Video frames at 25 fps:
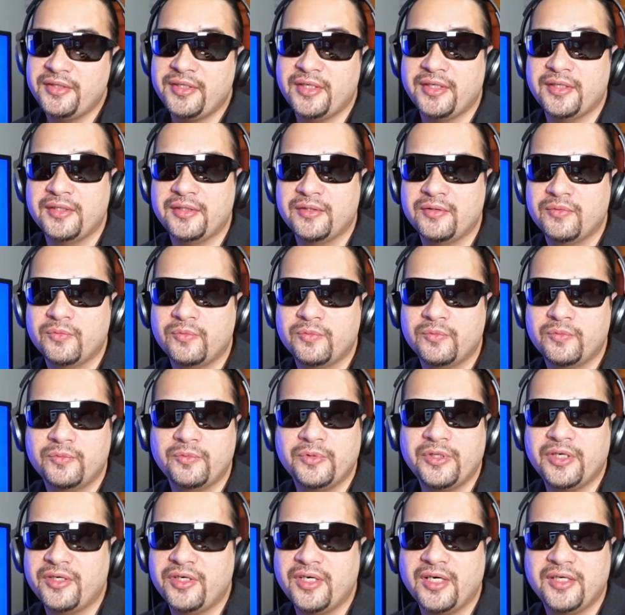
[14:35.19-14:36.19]
and
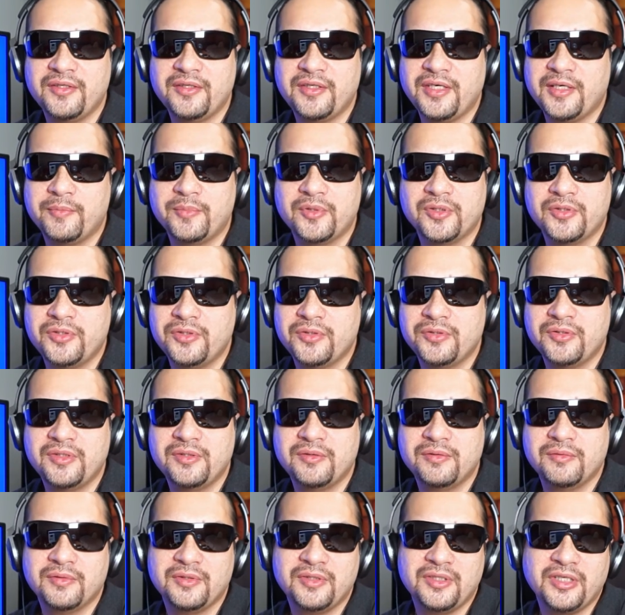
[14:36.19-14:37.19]
we are not able to
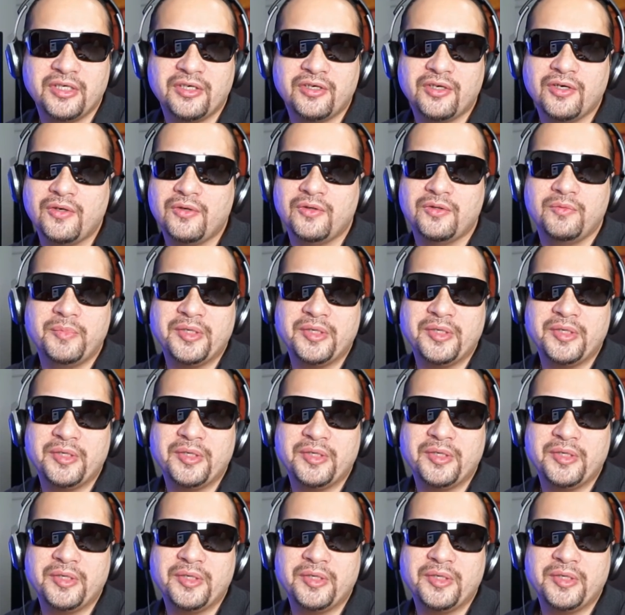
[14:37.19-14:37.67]
decode.